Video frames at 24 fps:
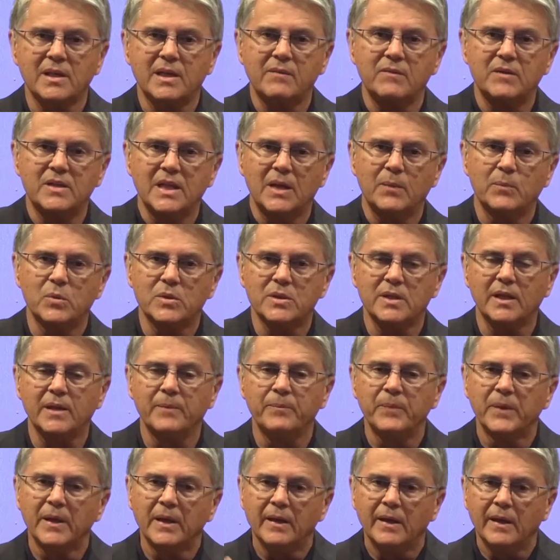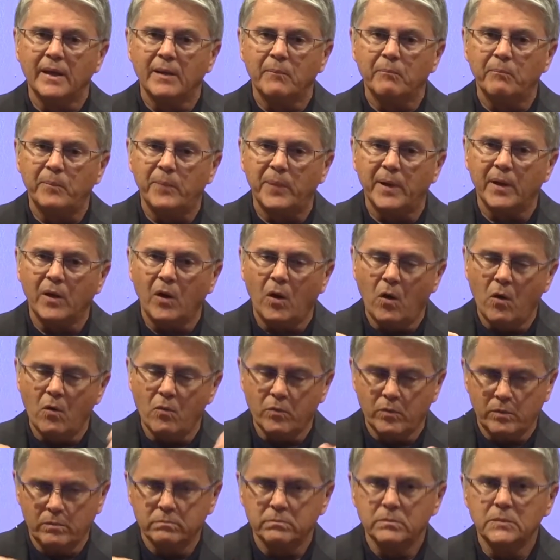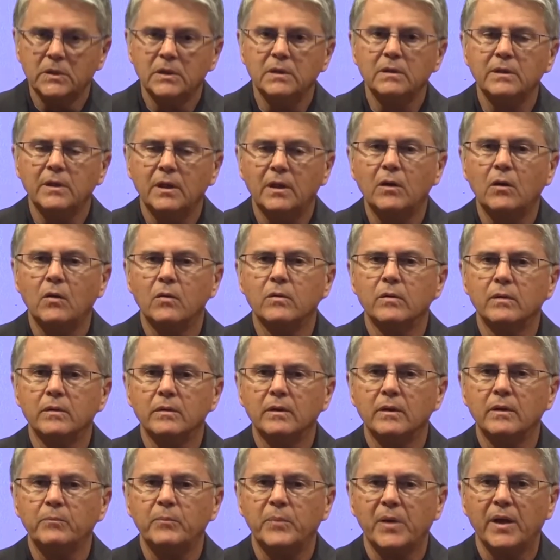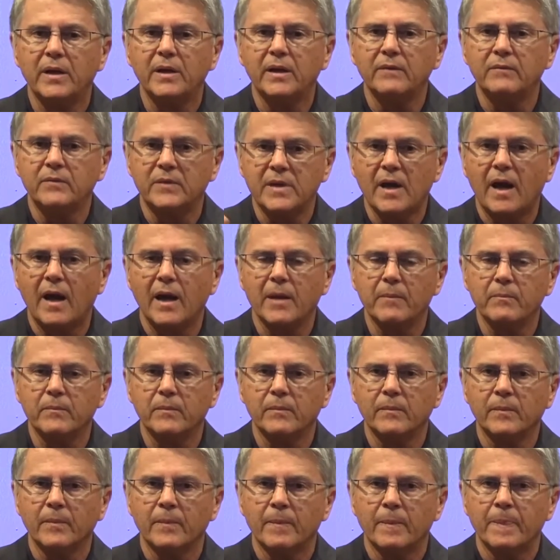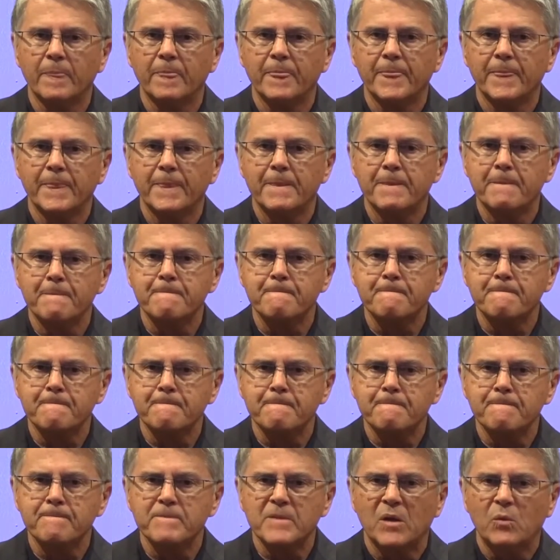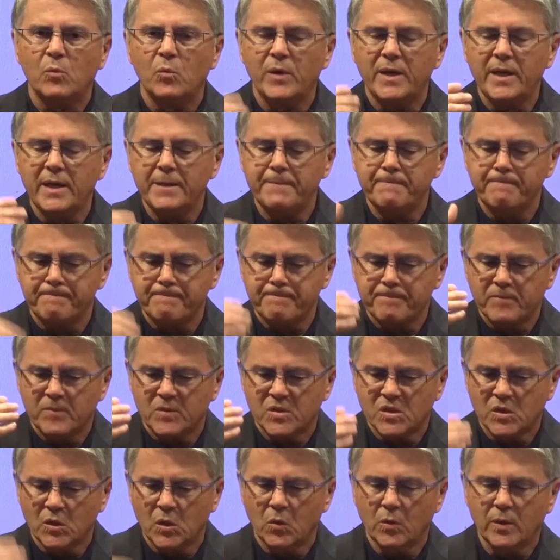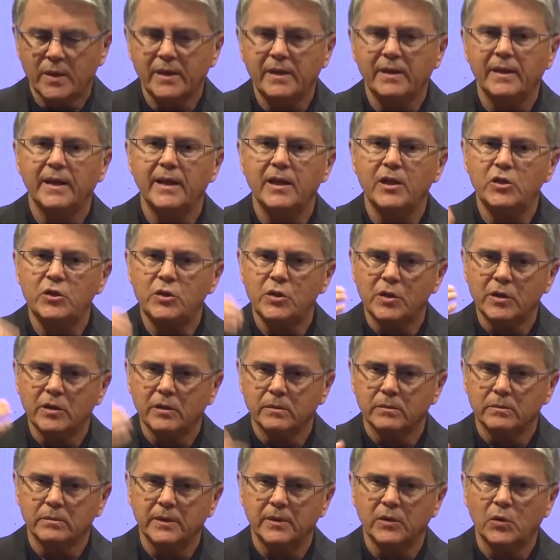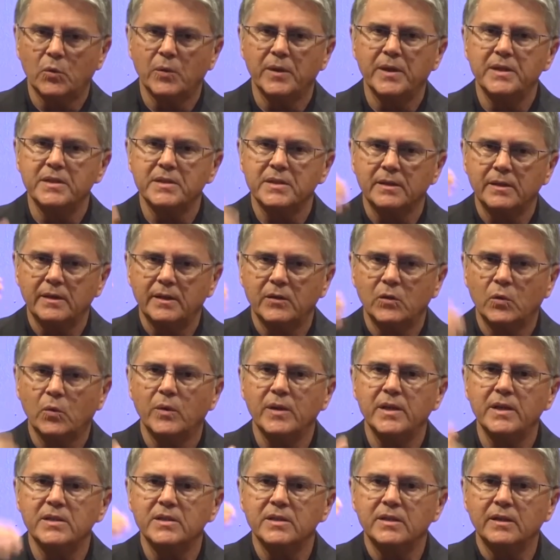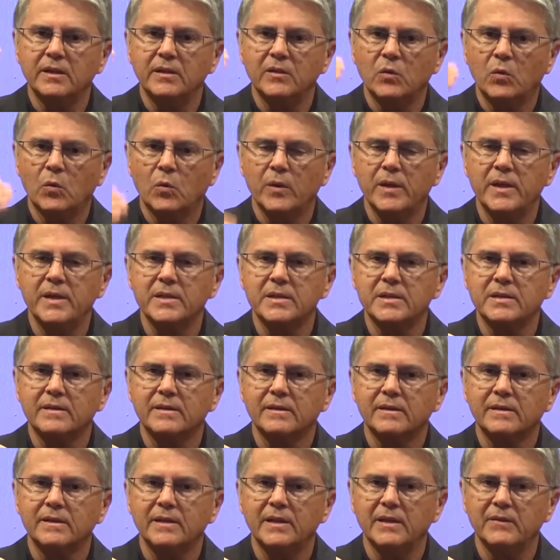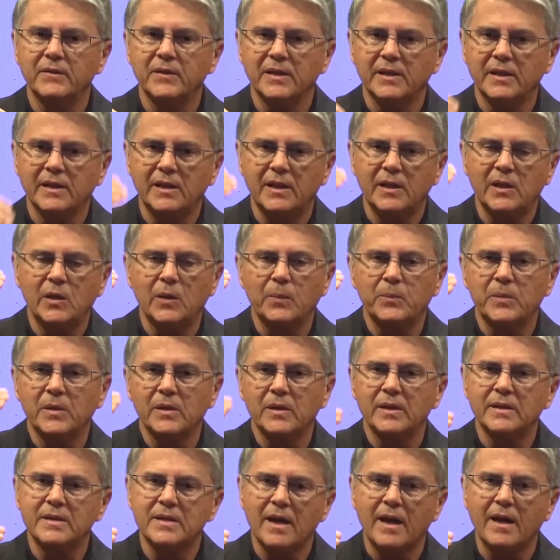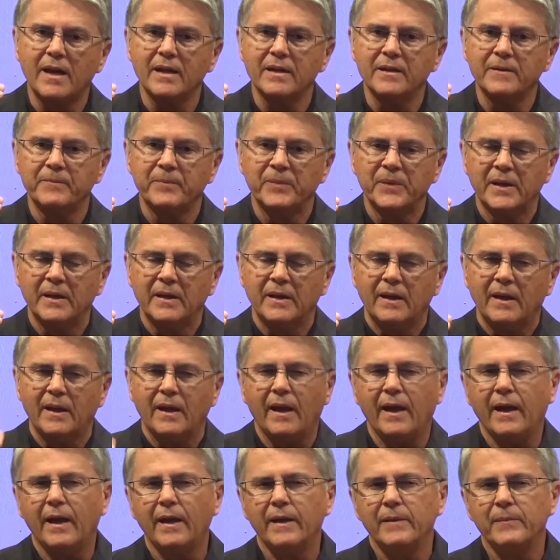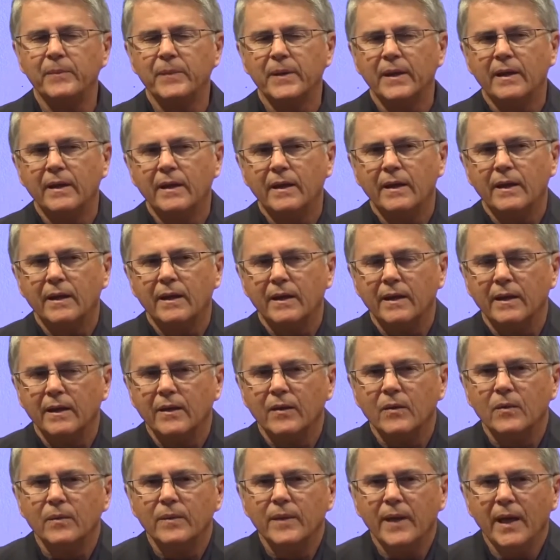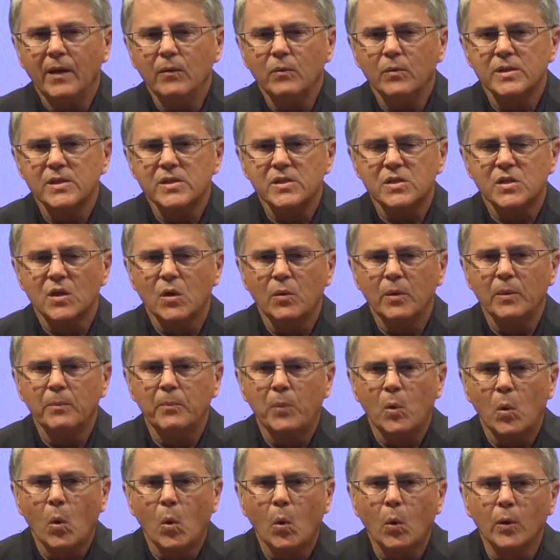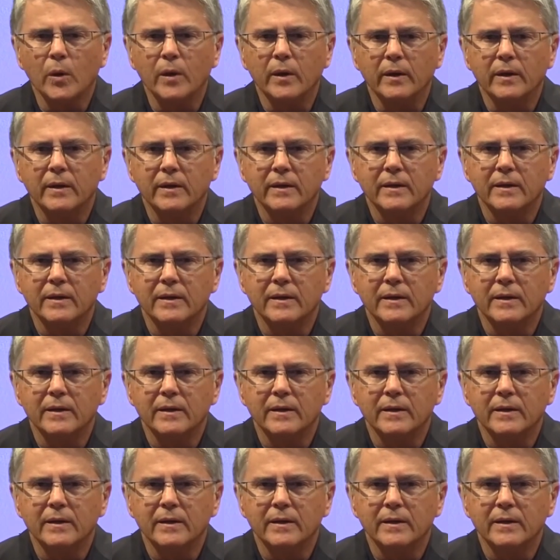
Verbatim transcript: giving 10%, but over, well, you know, over a period of time, we slowly each year increased, increased, increased, giving you get it up to the tithe. And that was so important.